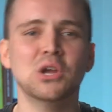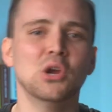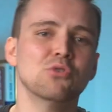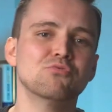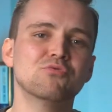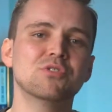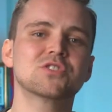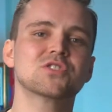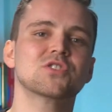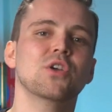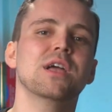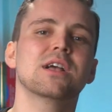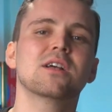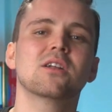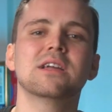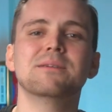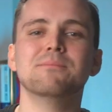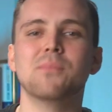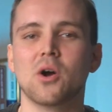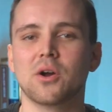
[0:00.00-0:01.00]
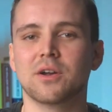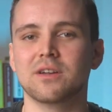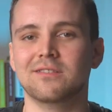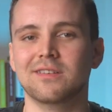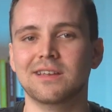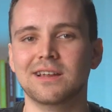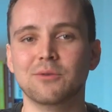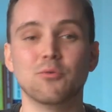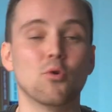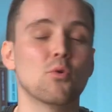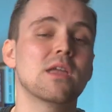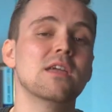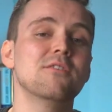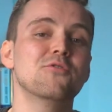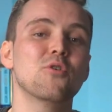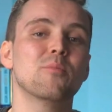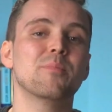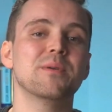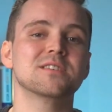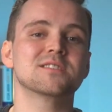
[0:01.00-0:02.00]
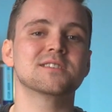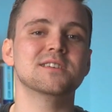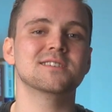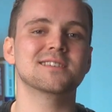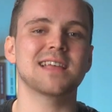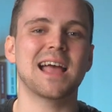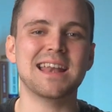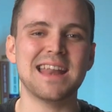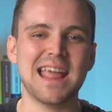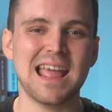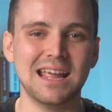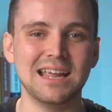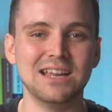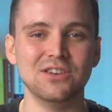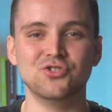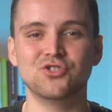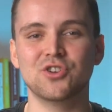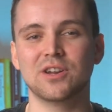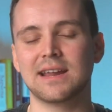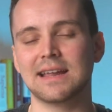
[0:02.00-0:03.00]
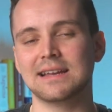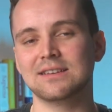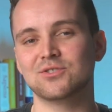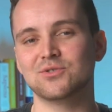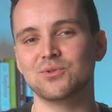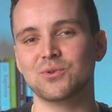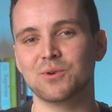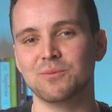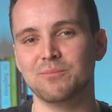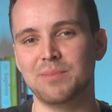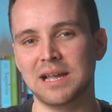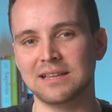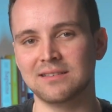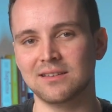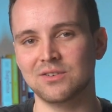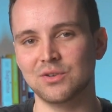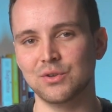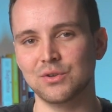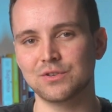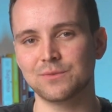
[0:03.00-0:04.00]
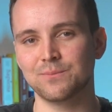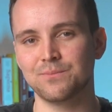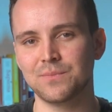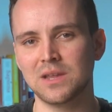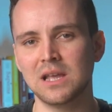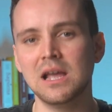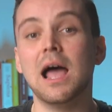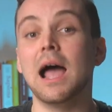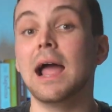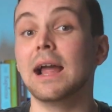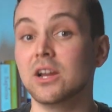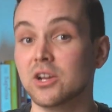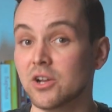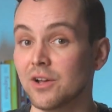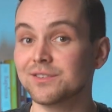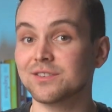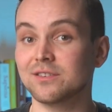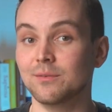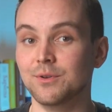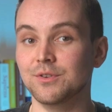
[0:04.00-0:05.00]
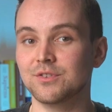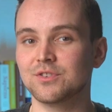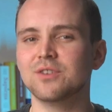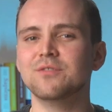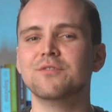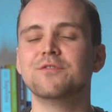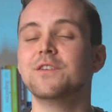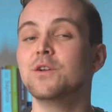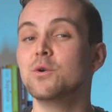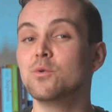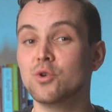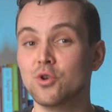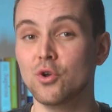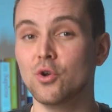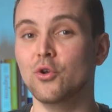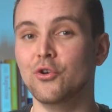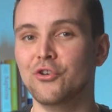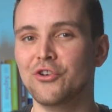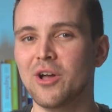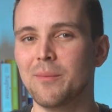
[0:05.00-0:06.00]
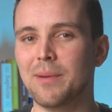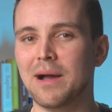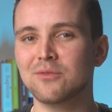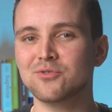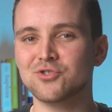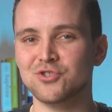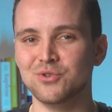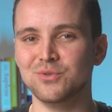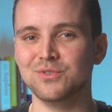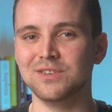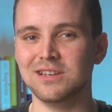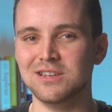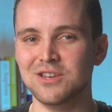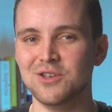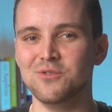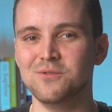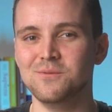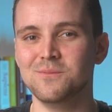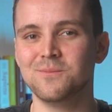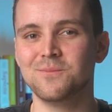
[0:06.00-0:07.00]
Recycling marketing will give your business an edge against your competitors, and customers can feel good about choosing you.